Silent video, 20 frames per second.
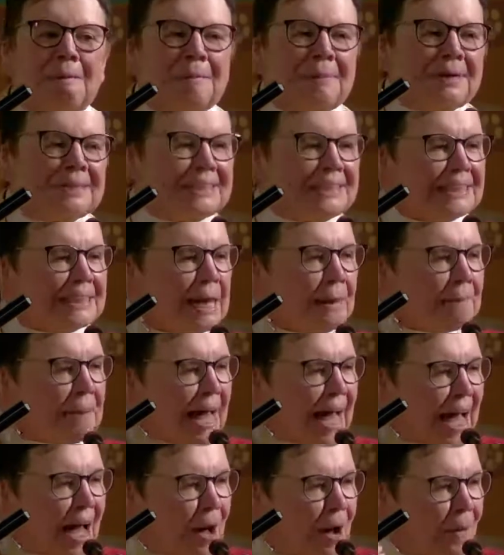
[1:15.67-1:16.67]
but
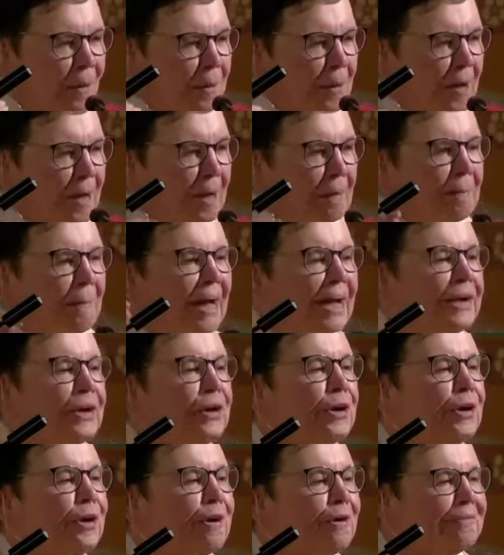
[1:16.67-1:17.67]
somehow my
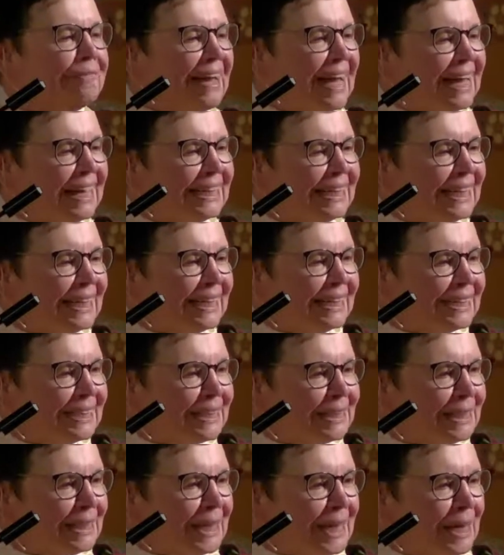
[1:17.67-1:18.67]
nerve
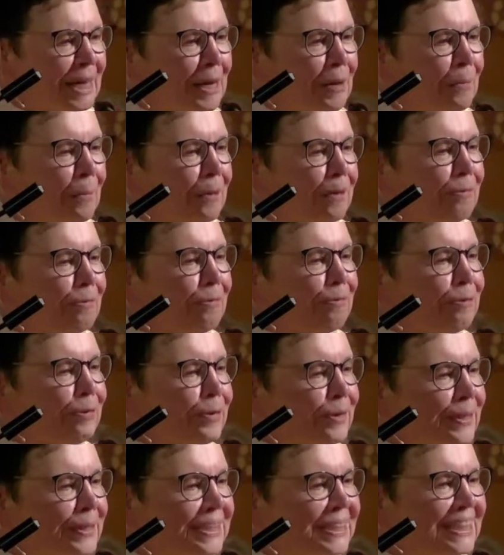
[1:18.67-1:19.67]
endings were
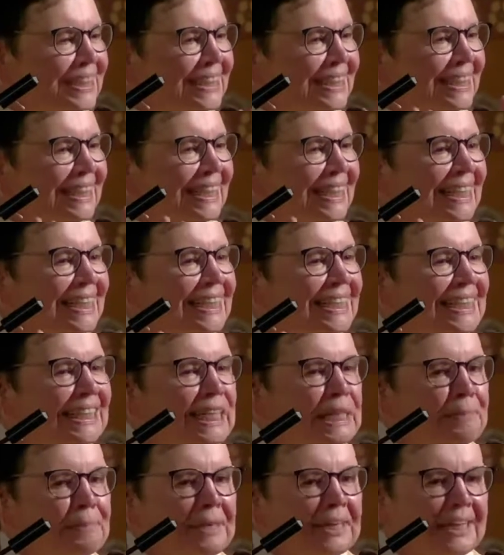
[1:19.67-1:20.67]
first
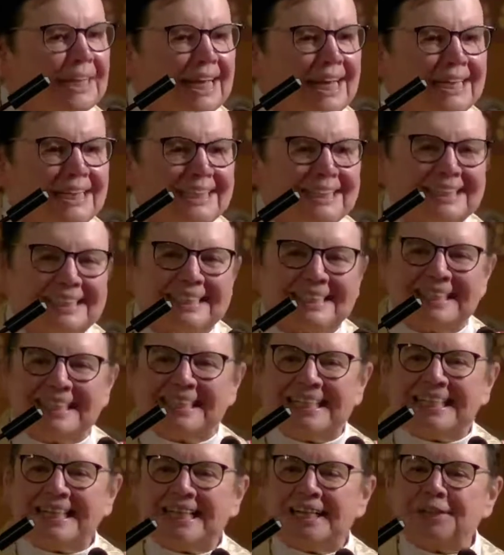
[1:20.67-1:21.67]
stimulated
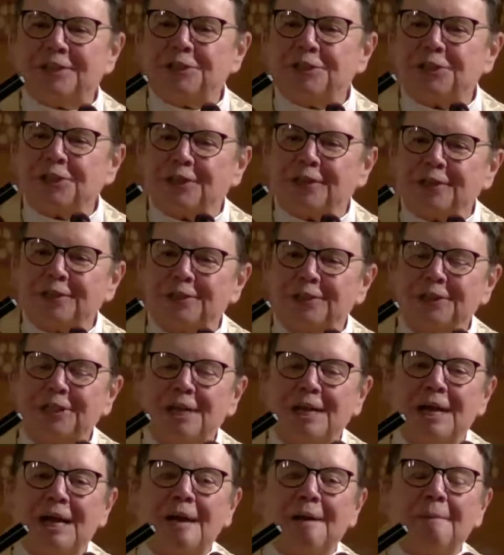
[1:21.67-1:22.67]
in church
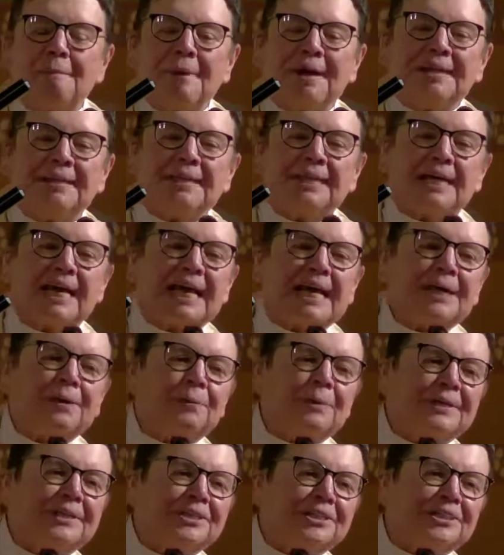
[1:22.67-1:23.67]
by the
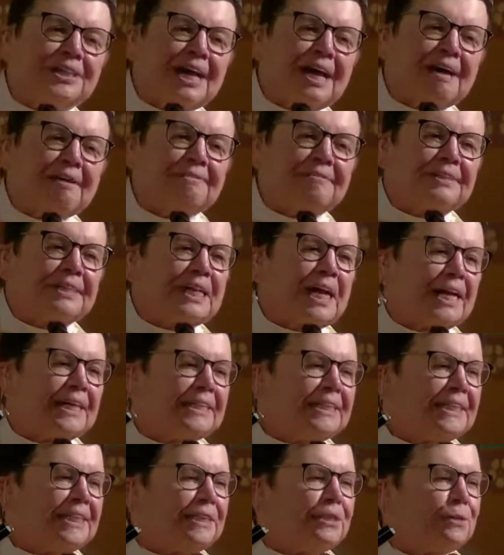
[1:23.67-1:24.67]
language of the
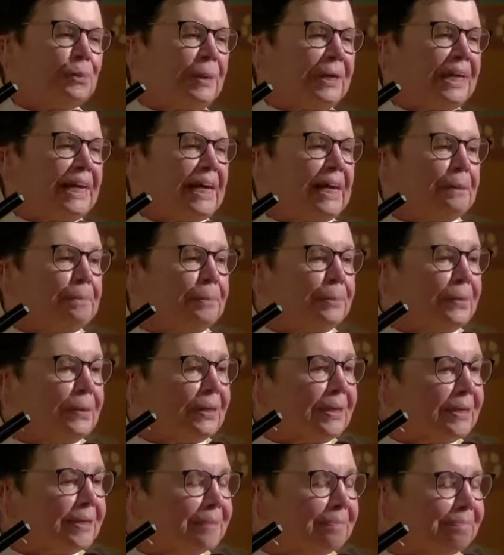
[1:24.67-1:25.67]
1928
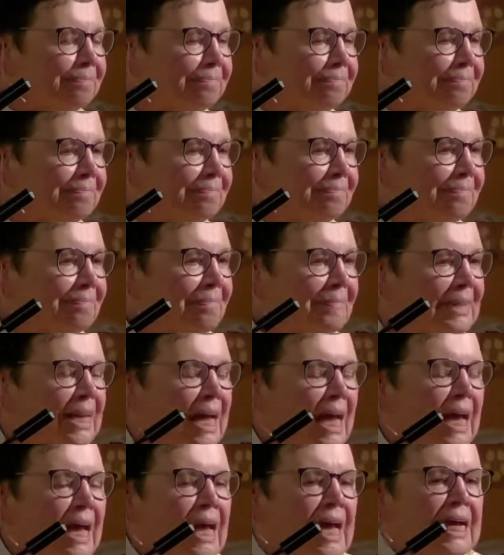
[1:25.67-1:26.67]
book.
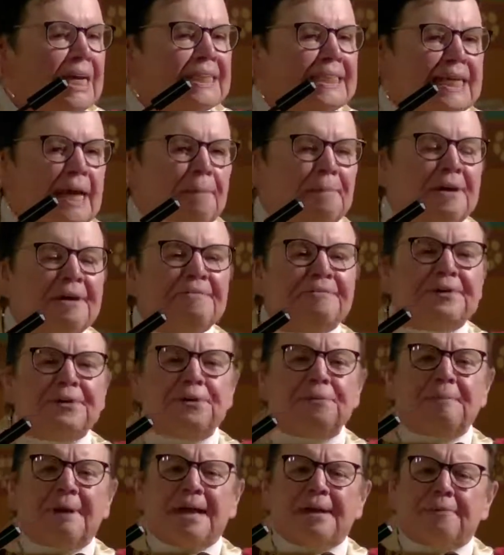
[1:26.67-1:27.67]
Some of
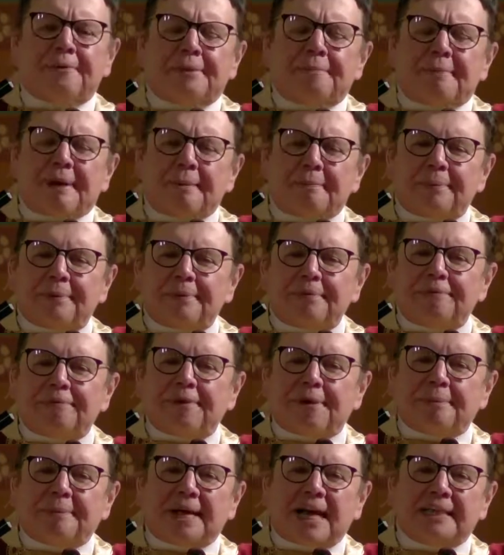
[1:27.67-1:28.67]
you may remember
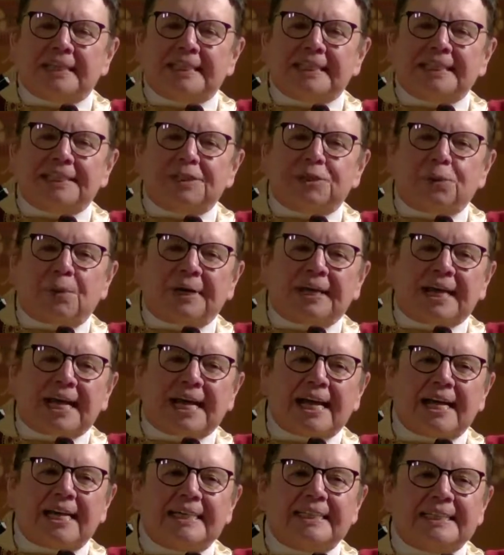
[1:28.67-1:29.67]
from
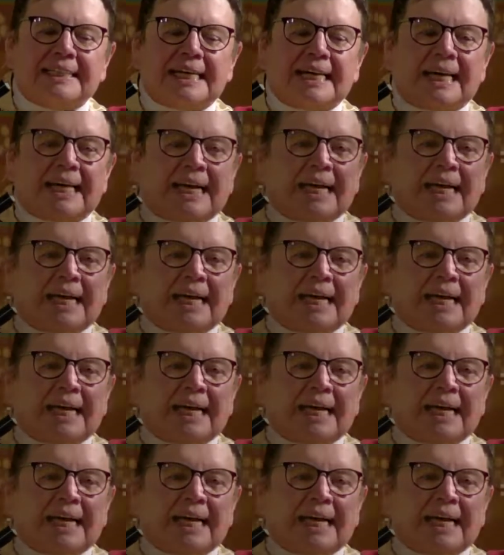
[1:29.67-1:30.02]
1928